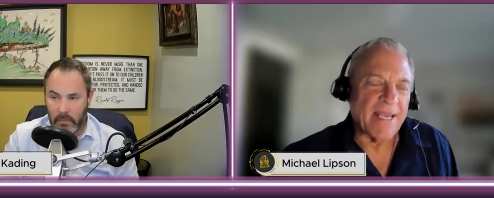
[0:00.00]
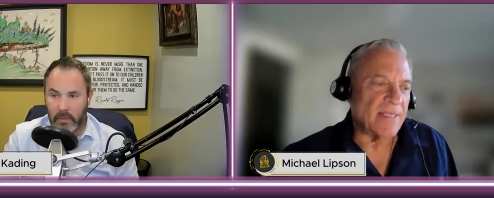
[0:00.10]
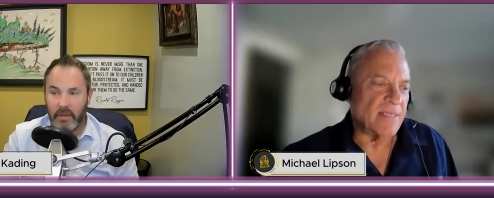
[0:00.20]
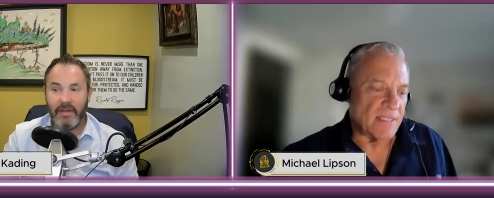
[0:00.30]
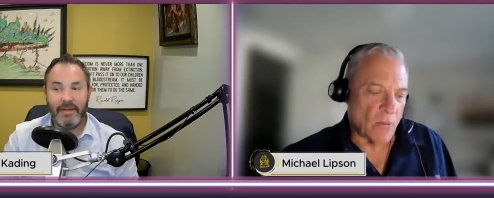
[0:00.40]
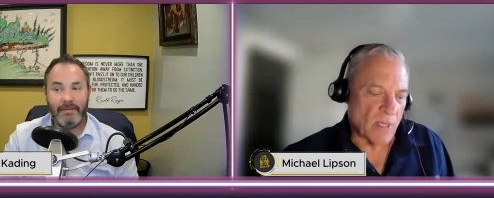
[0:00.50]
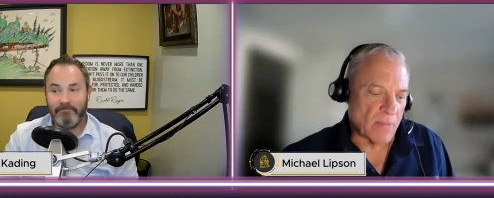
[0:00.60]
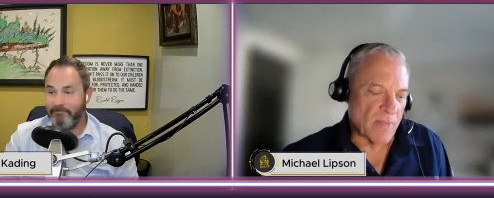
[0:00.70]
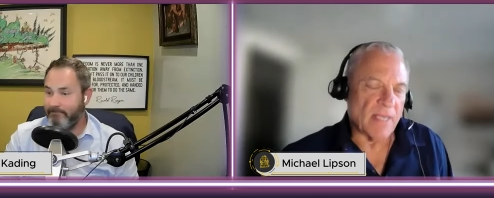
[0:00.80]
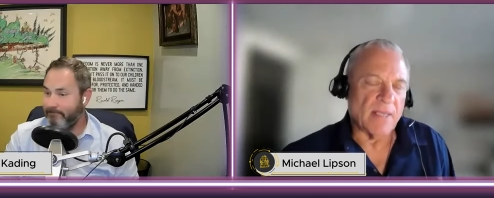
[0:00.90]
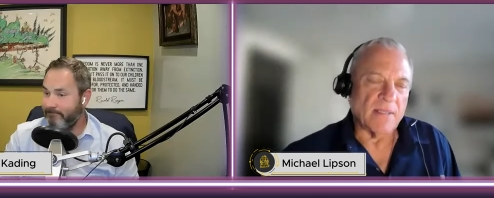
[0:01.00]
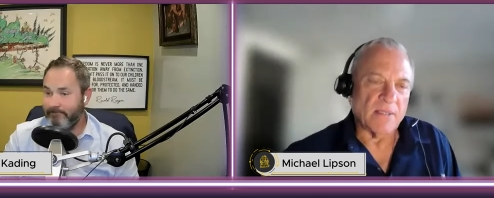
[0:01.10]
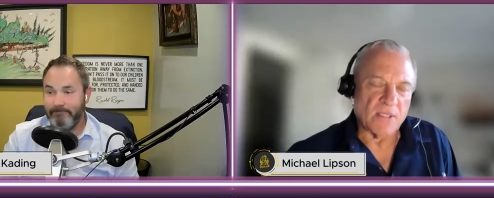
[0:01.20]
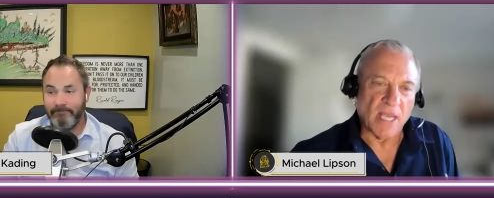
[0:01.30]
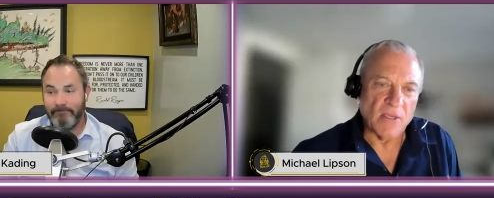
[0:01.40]
Speaker 1: and they say, Well, my
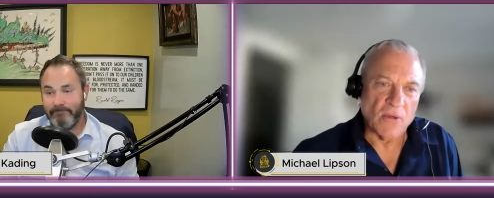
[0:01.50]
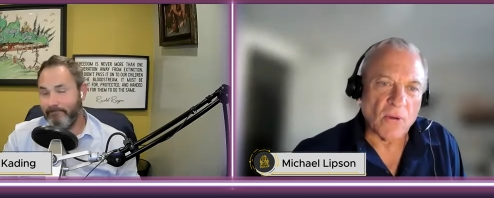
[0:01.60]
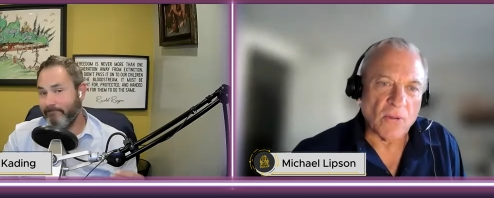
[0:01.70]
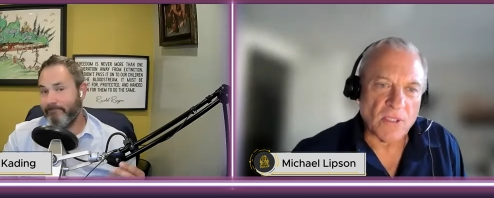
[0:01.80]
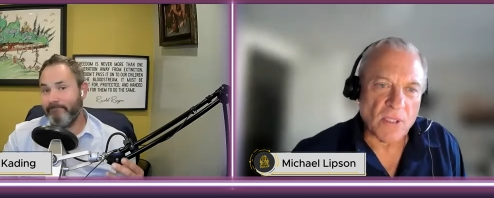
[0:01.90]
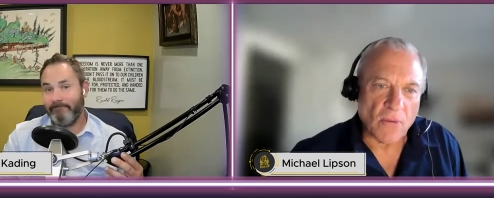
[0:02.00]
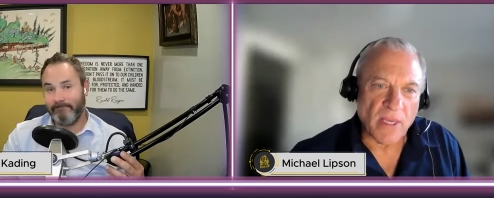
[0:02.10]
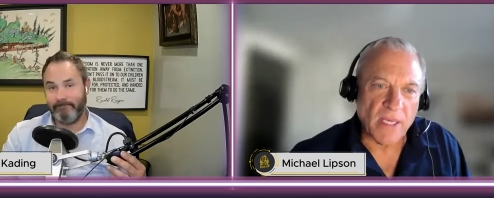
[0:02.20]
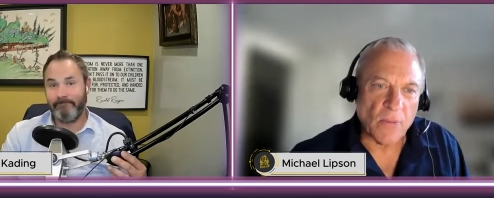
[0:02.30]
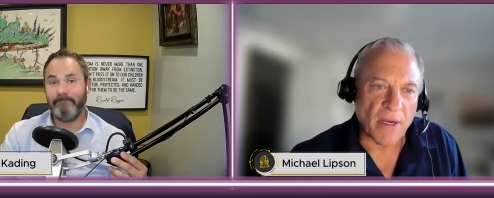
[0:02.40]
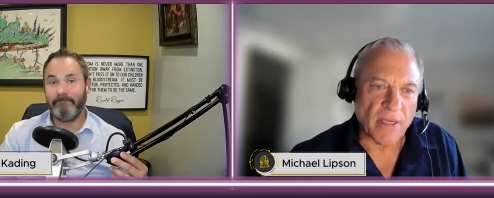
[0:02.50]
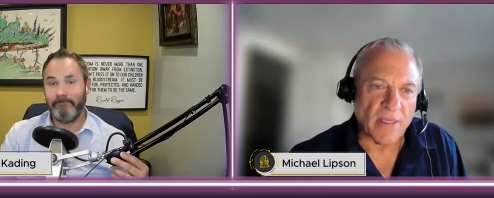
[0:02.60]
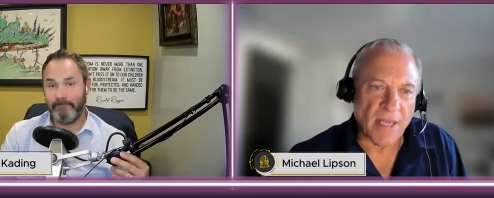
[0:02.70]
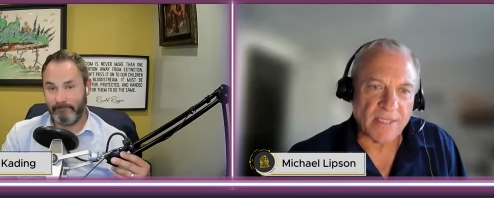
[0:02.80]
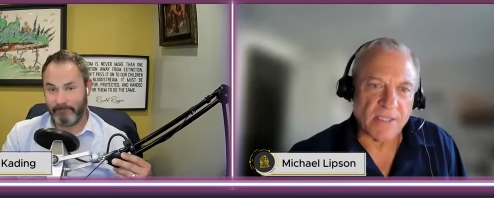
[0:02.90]
10 year old is already wearing
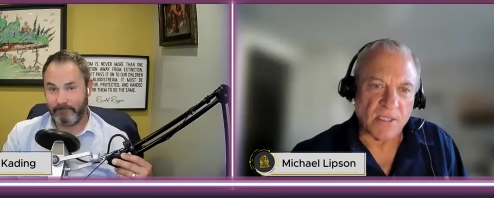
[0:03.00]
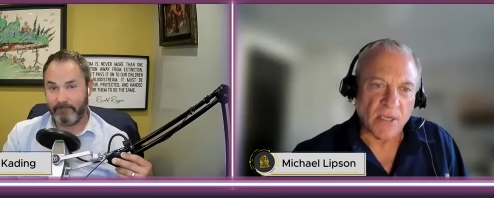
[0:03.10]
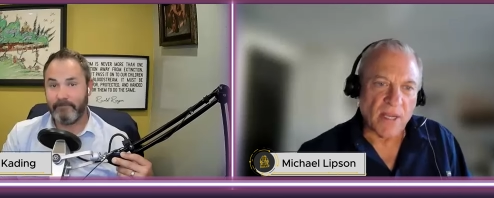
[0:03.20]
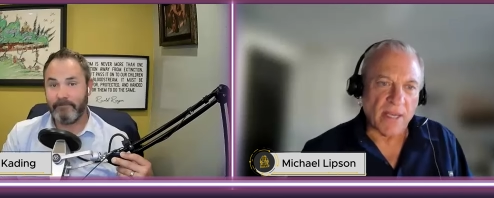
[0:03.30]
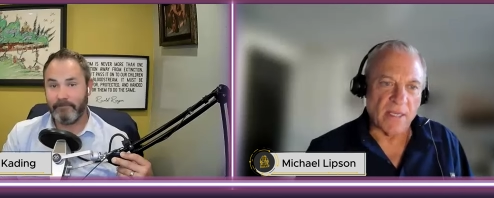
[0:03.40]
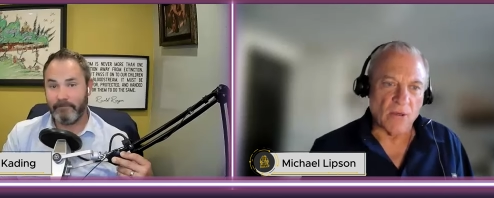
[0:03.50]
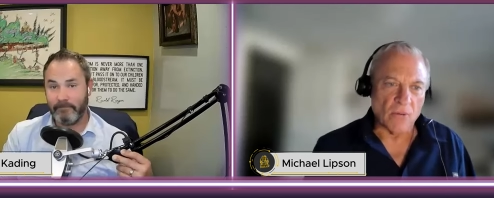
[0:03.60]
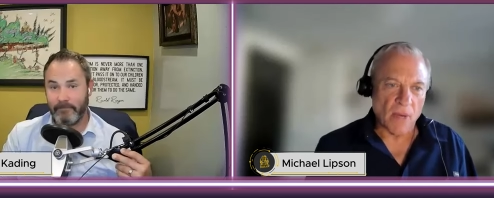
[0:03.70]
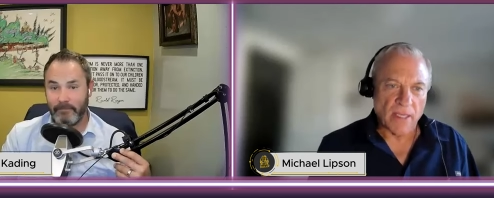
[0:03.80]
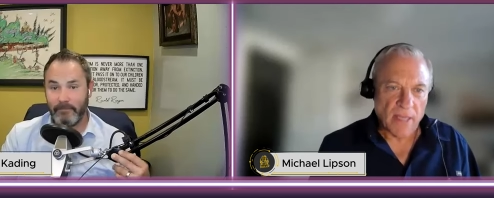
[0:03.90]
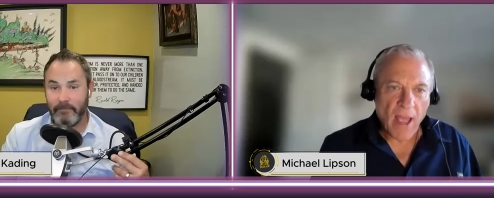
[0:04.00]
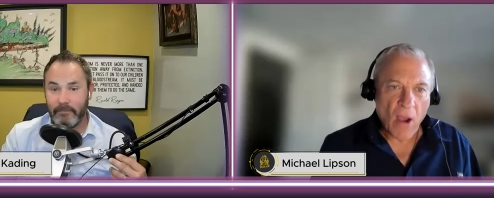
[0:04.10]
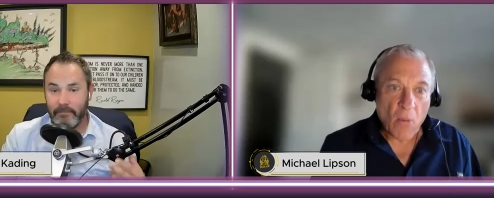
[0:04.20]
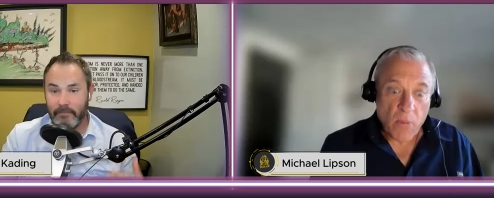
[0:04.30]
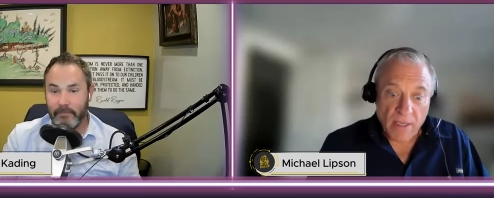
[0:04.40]
glasses. They're not here right
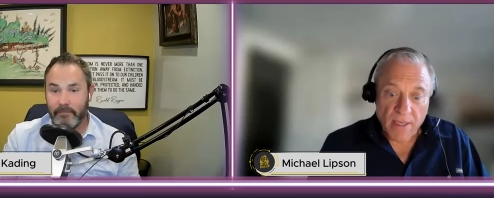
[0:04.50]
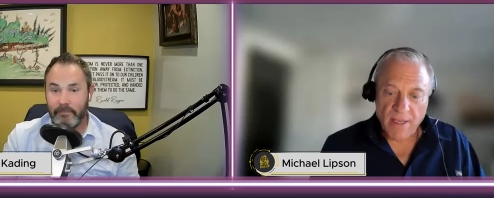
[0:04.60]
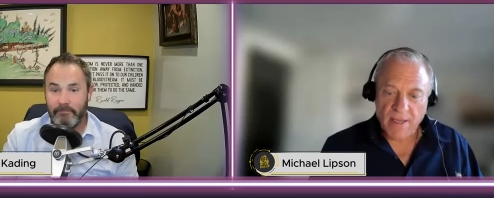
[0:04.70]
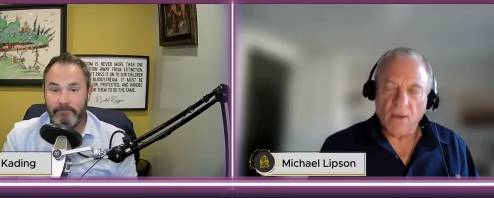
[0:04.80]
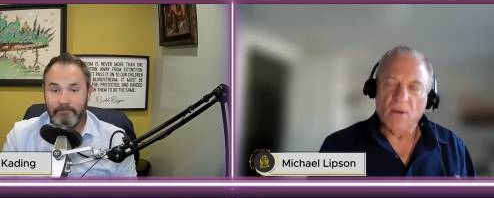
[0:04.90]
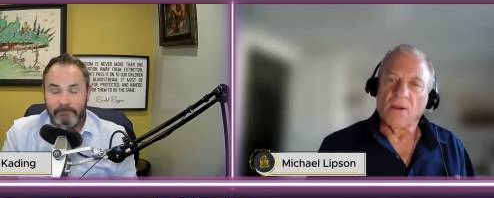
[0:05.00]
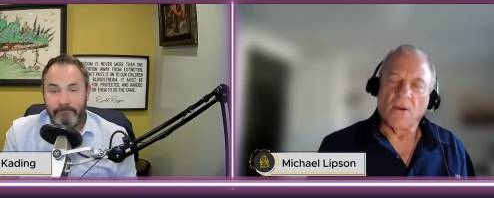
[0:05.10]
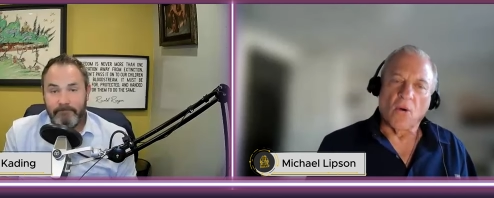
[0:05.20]
now, but, mm.